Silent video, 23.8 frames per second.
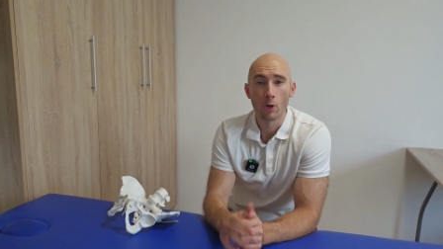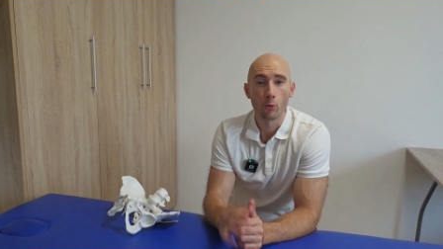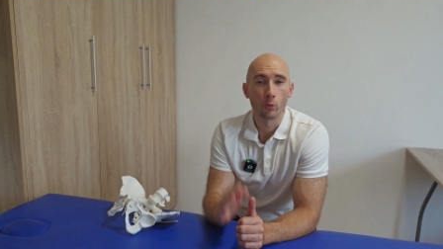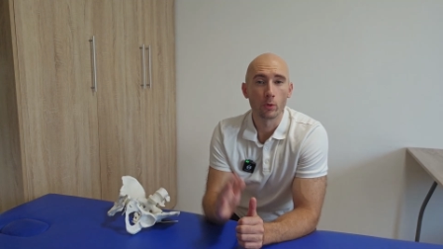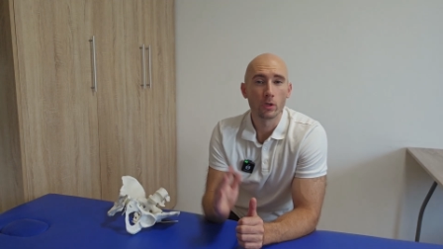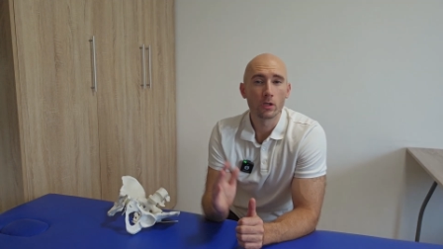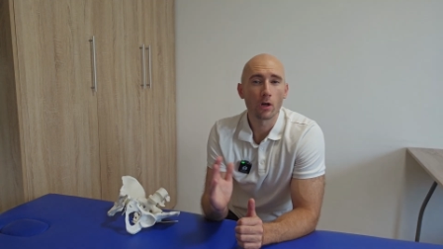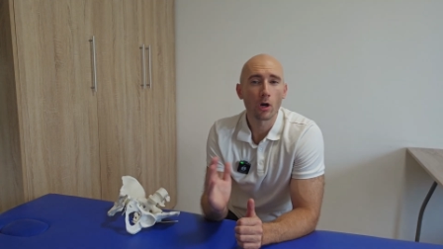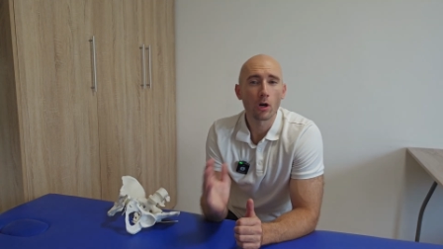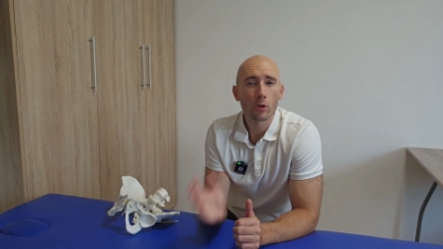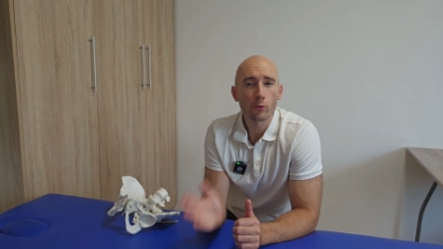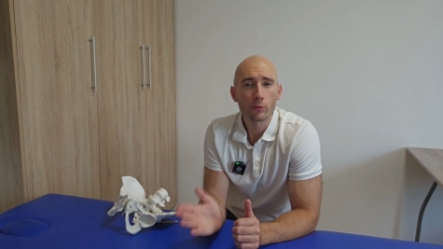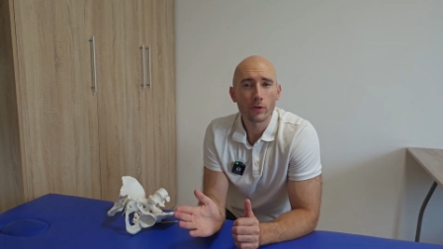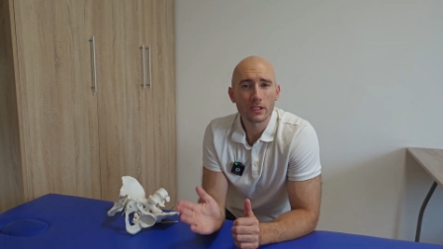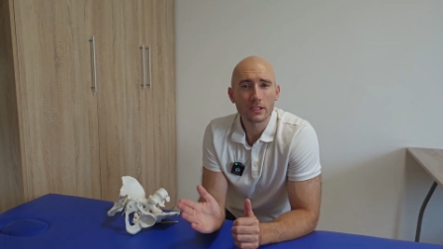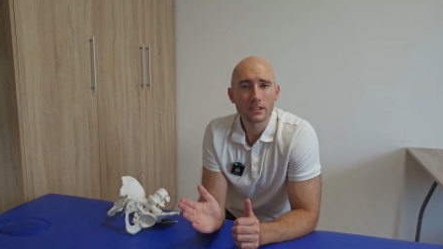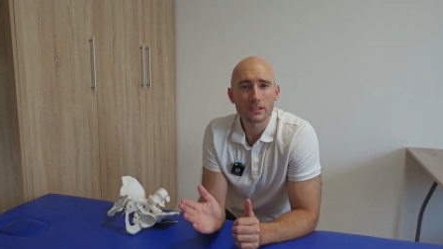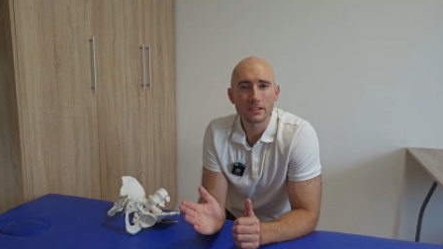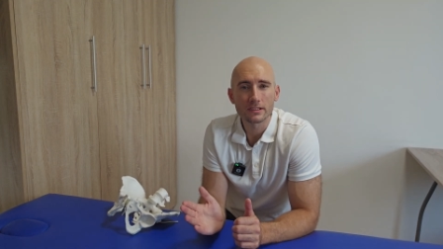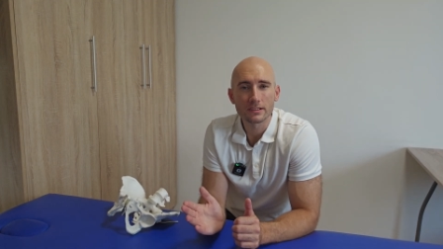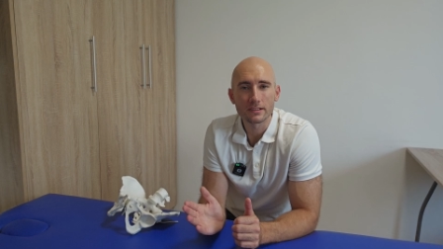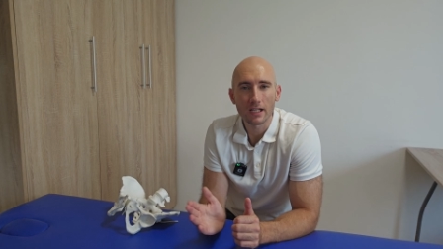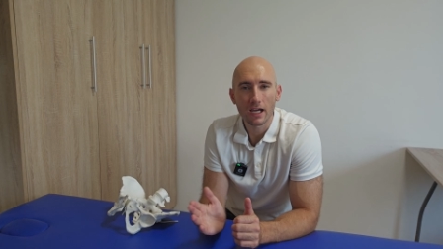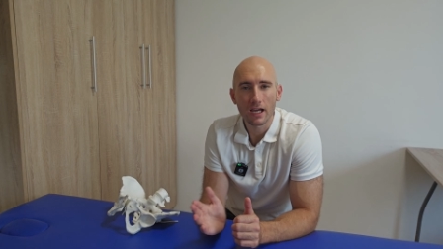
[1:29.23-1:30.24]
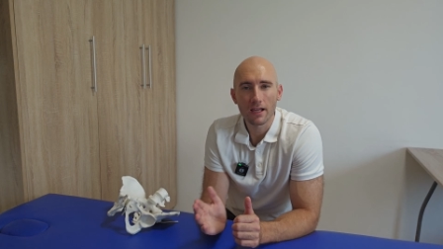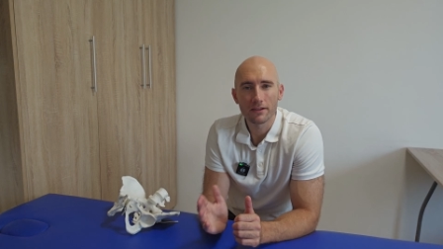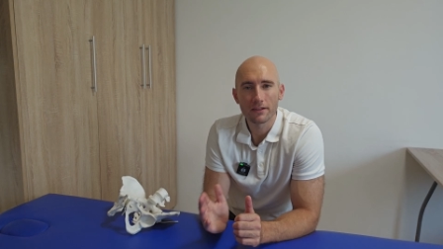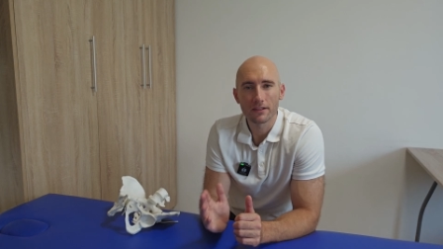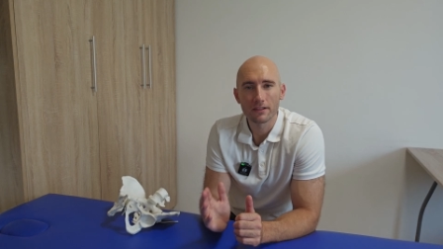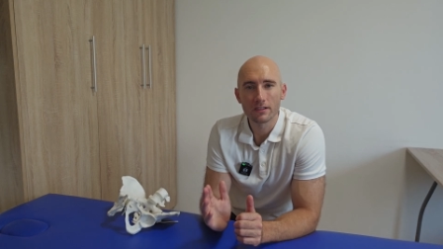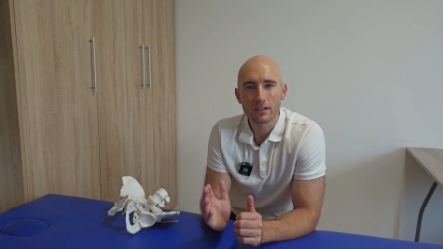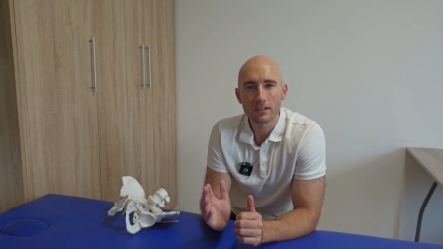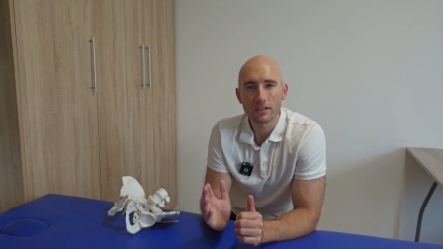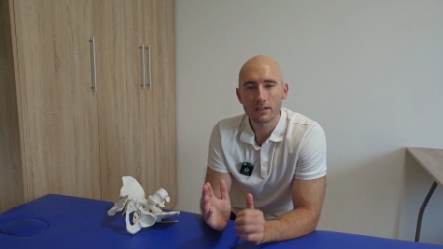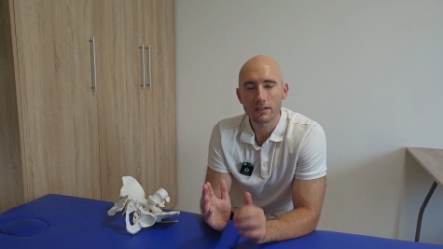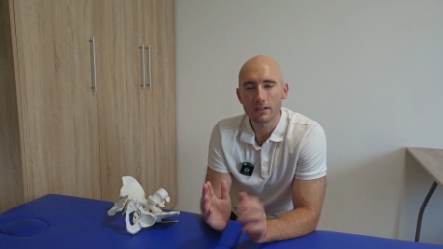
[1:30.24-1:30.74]
We already said the
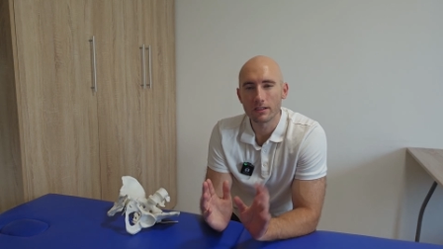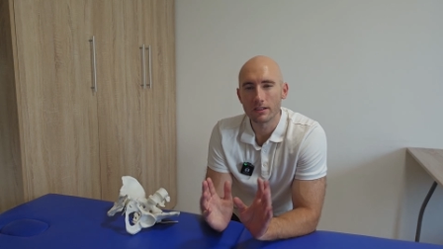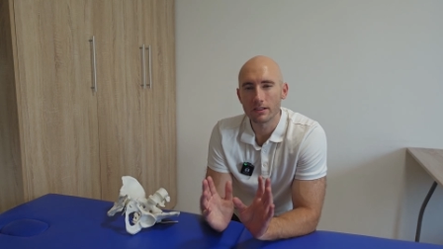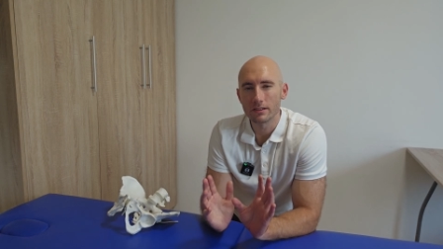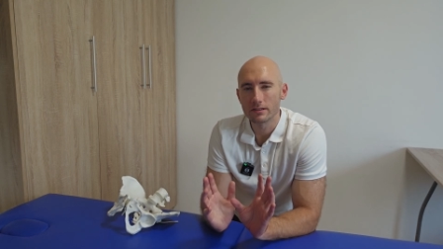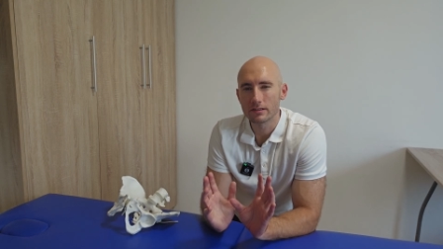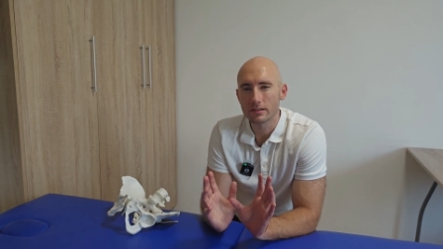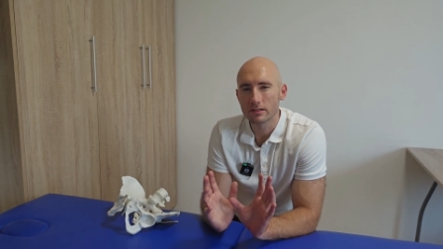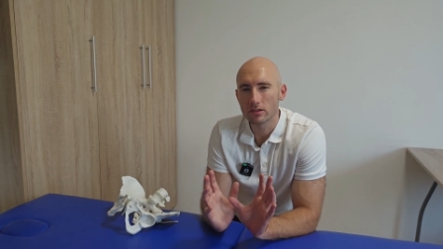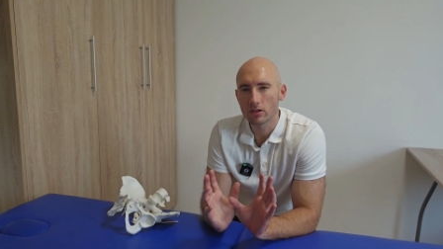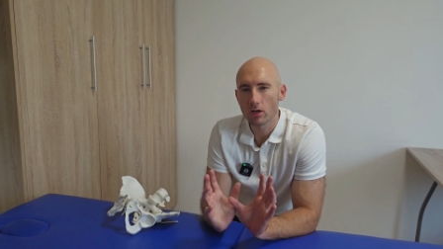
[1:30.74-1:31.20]
knee is